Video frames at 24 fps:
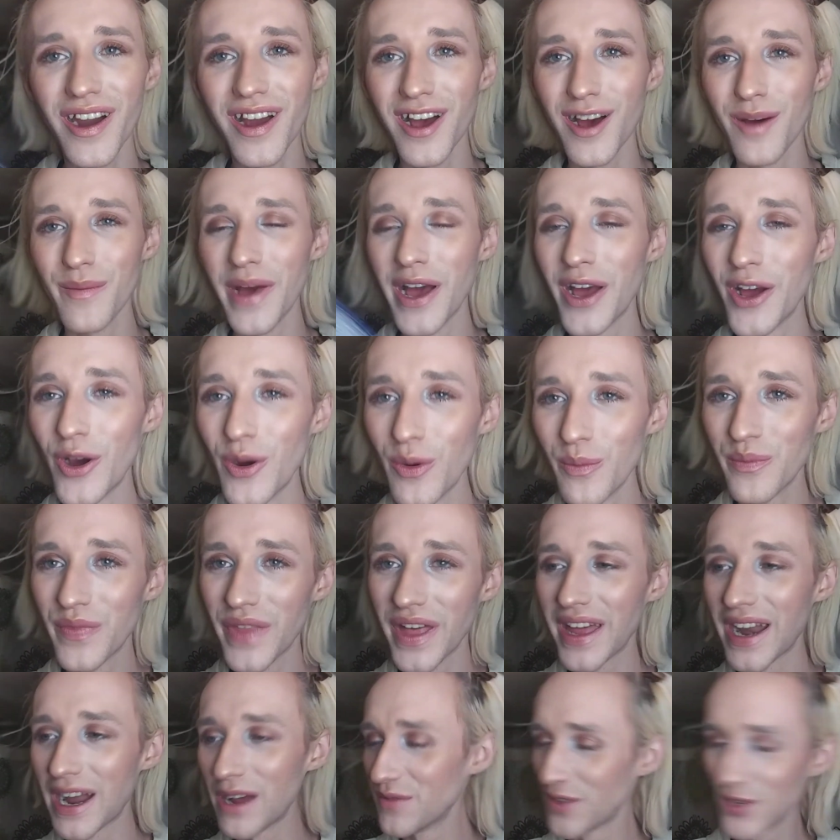I hope
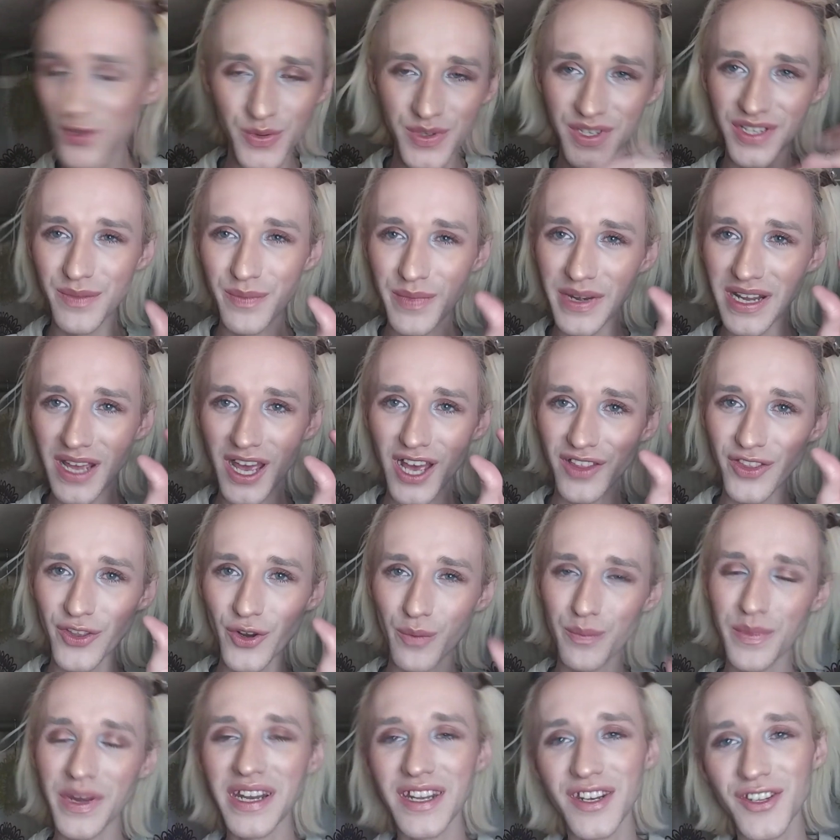that this was a
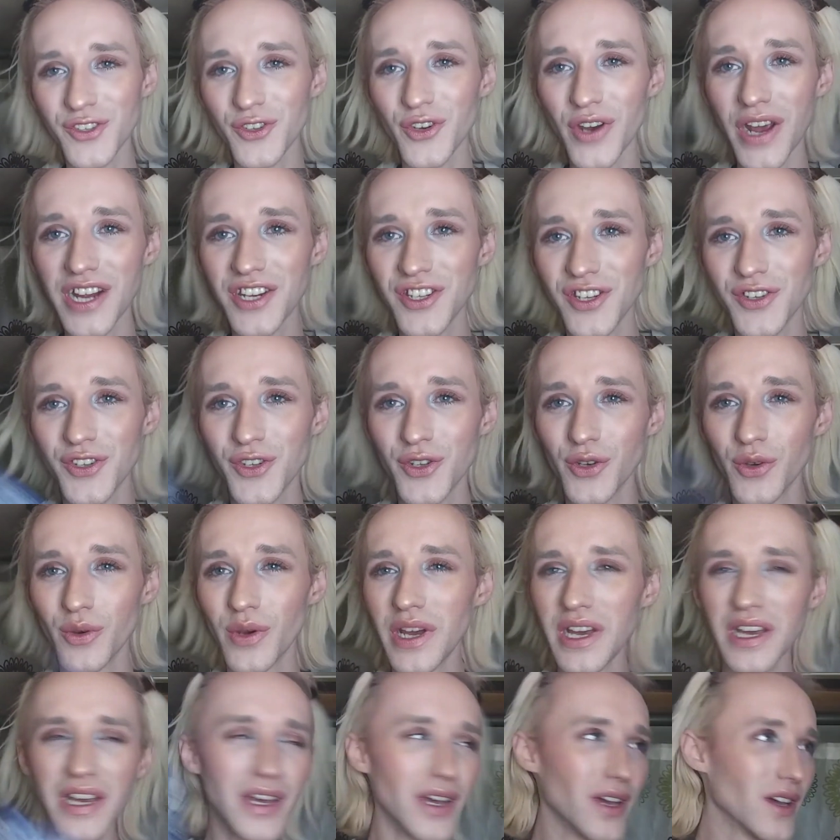little mini distraction to
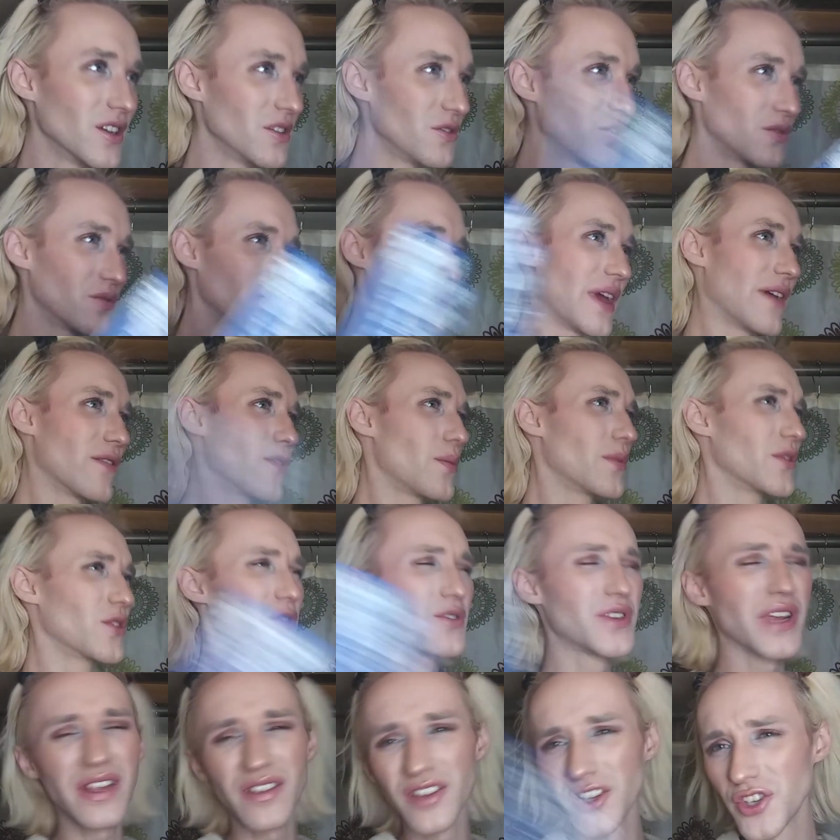your
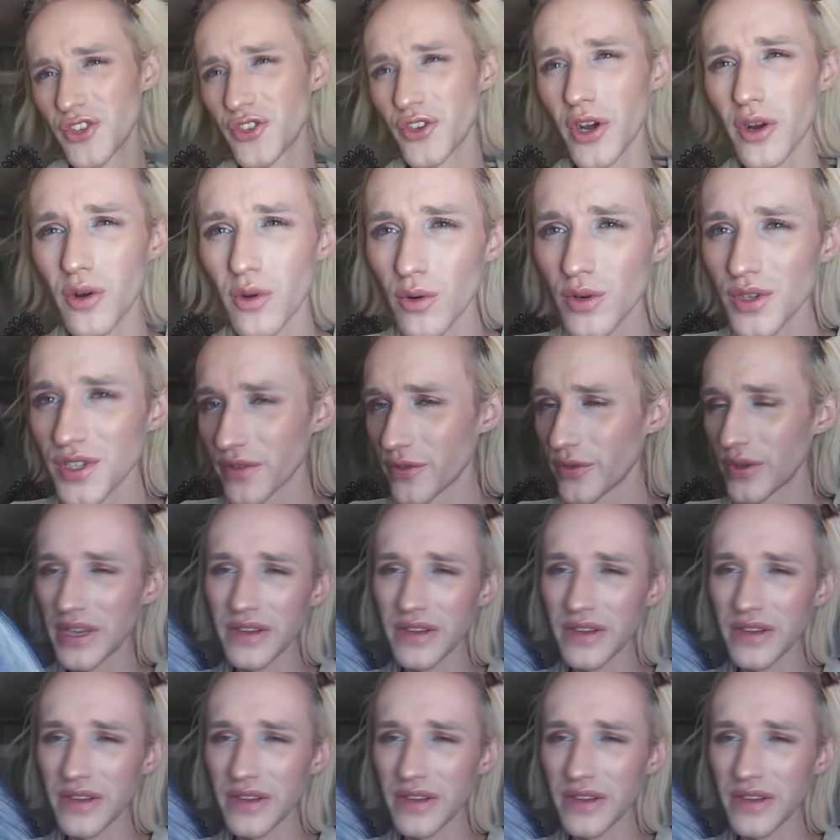daily struggles.